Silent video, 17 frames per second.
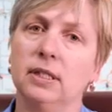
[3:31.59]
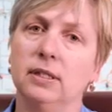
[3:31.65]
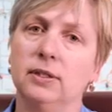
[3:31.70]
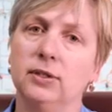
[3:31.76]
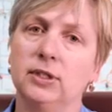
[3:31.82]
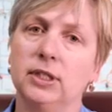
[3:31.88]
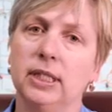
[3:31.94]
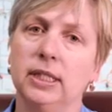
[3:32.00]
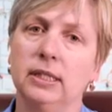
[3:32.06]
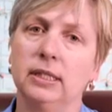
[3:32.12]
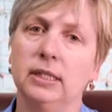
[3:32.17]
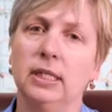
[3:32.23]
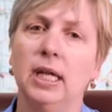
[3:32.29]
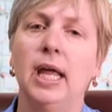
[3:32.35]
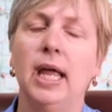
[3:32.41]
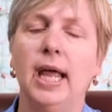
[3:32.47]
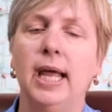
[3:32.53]

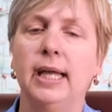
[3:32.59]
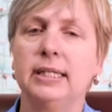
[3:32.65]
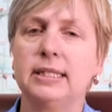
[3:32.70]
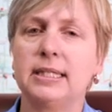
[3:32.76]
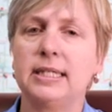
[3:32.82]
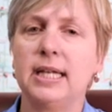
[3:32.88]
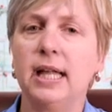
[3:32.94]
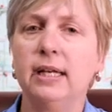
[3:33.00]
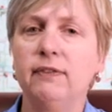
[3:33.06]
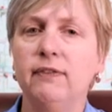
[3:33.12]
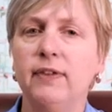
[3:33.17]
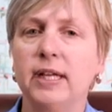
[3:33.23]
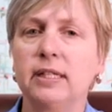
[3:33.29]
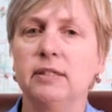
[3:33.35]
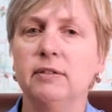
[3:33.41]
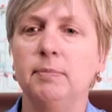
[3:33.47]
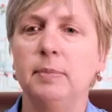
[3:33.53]
solution. And it's not
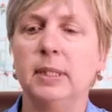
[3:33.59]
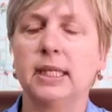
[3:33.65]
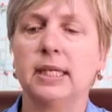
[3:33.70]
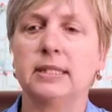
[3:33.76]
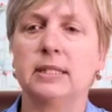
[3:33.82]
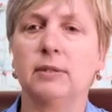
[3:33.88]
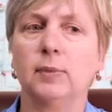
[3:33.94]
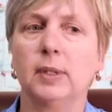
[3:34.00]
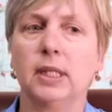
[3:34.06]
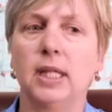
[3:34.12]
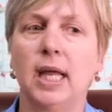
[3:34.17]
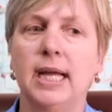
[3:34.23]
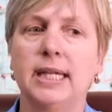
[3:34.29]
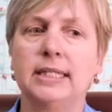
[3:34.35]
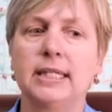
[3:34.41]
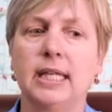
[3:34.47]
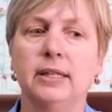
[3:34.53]
effective because it
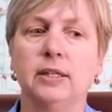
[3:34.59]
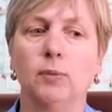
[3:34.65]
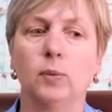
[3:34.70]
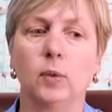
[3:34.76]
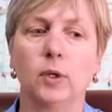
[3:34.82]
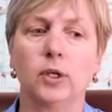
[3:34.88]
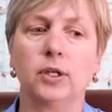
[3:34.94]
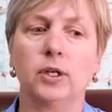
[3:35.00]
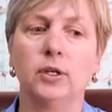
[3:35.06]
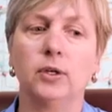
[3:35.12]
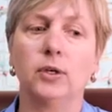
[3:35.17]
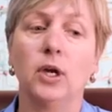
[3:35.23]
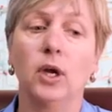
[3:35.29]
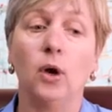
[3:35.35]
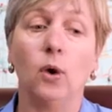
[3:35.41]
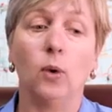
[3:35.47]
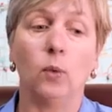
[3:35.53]
relies on the worker
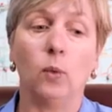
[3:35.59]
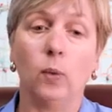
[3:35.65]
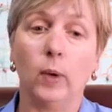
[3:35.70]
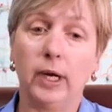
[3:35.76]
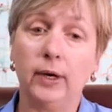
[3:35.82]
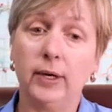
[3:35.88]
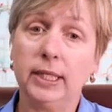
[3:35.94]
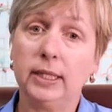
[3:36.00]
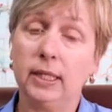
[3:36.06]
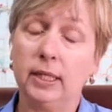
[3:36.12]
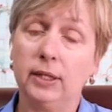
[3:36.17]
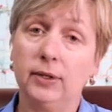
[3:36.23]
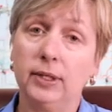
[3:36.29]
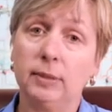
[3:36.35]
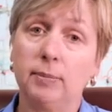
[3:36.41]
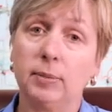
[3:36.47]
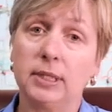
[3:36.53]
wearing the
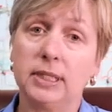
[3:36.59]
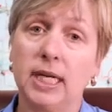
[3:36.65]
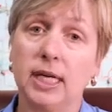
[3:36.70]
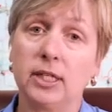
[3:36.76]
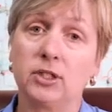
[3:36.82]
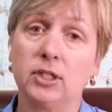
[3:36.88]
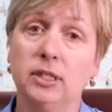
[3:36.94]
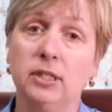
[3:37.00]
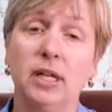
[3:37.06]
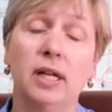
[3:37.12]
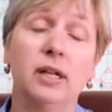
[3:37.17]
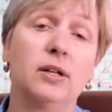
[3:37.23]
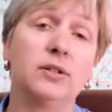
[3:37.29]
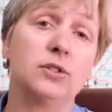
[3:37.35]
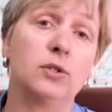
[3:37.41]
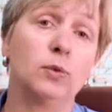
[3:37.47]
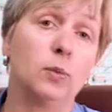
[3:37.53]
hearing protection and
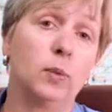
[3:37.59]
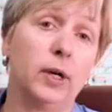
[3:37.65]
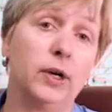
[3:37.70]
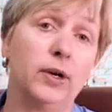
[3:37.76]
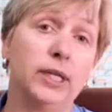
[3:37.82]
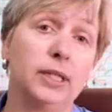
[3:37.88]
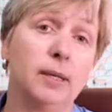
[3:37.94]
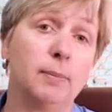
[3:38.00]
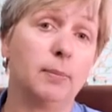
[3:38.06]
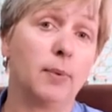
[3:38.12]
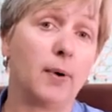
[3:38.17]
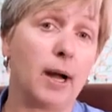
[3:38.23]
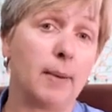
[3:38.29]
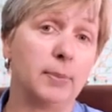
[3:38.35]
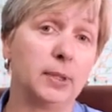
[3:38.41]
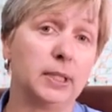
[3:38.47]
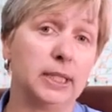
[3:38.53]
also wearing them
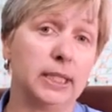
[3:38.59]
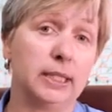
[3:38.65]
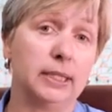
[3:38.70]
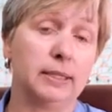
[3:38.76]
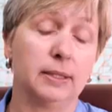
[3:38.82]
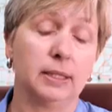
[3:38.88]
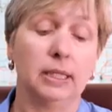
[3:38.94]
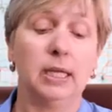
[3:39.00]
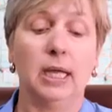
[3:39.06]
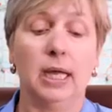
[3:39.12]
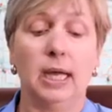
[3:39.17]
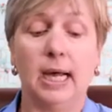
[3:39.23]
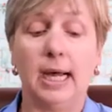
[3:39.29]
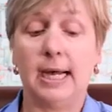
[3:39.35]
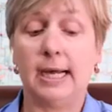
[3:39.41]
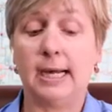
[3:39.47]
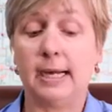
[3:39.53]
properly.
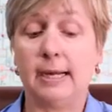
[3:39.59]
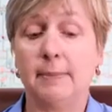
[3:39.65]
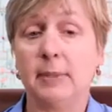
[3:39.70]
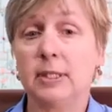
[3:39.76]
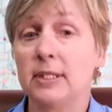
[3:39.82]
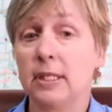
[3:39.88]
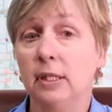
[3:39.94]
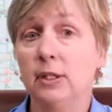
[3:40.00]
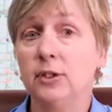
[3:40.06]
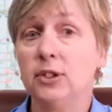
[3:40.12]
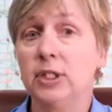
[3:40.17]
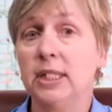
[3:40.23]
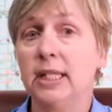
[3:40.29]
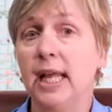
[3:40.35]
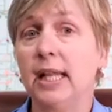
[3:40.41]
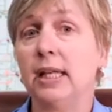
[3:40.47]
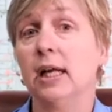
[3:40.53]
A
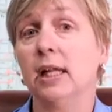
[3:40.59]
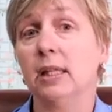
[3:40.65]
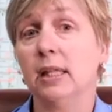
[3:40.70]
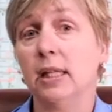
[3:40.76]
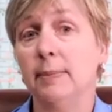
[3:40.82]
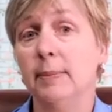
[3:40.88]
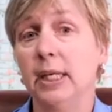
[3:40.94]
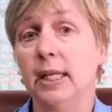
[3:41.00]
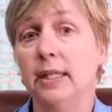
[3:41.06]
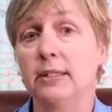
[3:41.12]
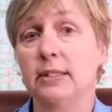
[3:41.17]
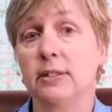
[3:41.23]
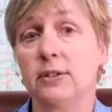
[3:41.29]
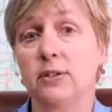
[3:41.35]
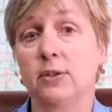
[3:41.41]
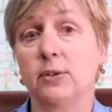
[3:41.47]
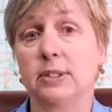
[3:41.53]
solution that eliminates
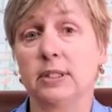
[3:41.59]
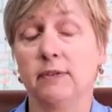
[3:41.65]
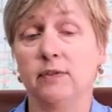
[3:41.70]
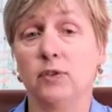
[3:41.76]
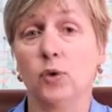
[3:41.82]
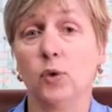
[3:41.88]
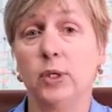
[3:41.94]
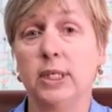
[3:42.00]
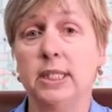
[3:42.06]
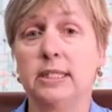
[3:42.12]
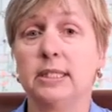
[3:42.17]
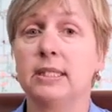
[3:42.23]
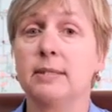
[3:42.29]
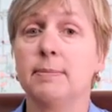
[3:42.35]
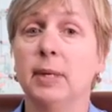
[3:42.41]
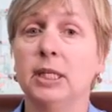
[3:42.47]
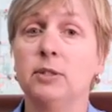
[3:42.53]
the source of noise
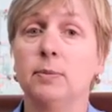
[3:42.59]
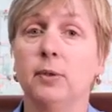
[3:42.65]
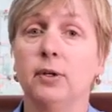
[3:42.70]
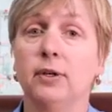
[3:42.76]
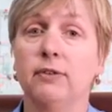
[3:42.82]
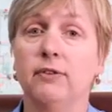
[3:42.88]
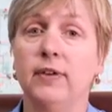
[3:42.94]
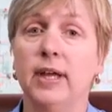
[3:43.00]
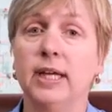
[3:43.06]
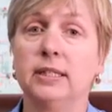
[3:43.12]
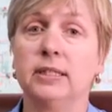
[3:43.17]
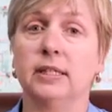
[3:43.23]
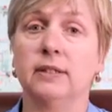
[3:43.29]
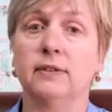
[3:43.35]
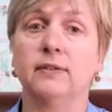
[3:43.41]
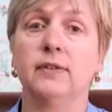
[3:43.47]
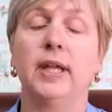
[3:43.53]
is much more
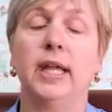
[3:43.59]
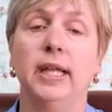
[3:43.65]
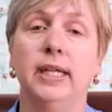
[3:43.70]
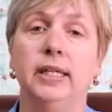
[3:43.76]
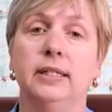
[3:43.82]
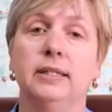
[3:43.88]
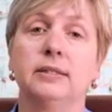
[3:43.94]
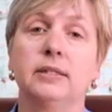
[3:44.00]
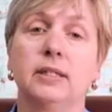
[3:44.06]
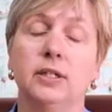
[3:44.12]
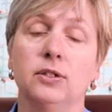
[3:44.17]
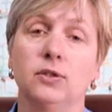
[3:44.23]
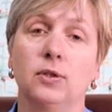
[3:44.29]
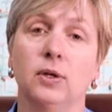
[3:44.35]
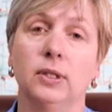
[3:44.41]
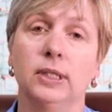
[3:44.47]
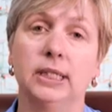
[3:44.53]
effective in
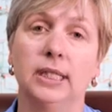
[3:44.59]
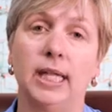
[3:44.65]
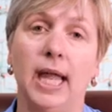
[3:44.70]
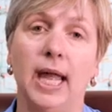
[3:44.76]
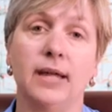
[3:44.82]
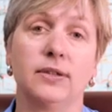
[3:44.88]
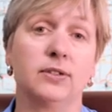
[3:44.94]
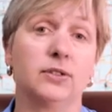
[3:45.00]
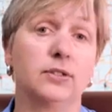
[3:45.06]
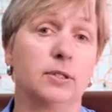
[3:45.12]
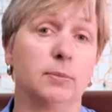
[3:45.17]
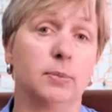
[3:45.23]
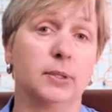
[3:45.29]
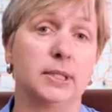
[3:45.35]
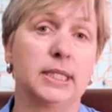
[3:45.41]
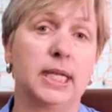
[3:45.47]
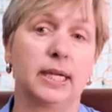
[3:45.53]
controlling the hazards and
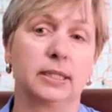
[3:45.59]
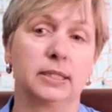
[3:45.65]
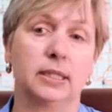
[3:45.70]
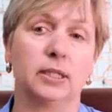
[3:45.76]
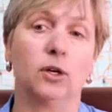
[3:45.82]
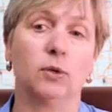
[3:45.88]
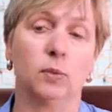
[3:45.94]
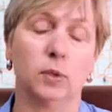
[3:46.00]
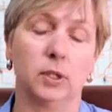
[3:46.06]
protecting our